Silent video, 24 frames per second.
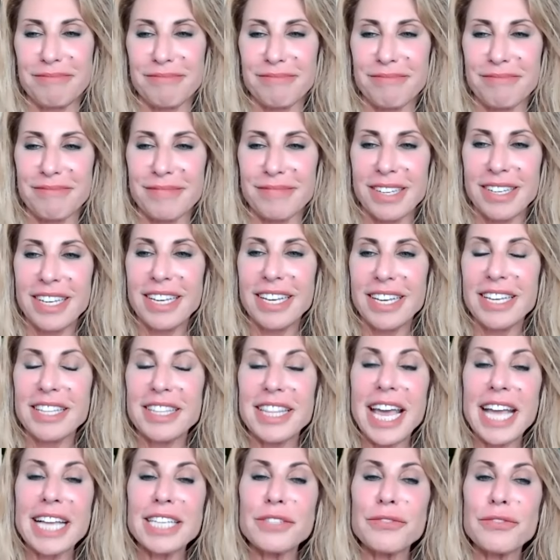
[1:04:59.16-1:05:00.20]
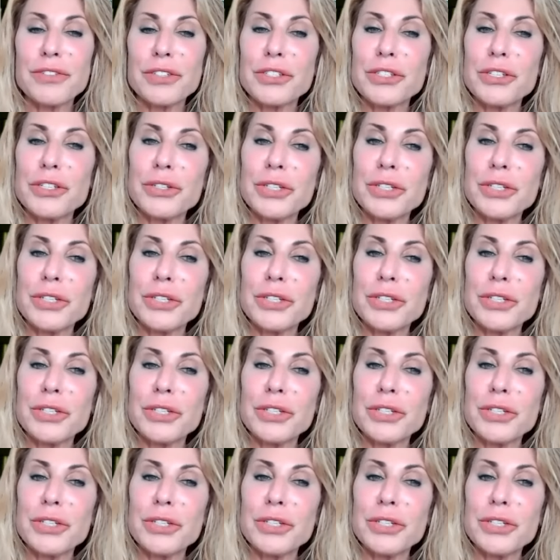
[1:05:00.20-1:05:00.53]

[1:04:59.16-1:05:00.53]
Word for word: Thanks for tuning in.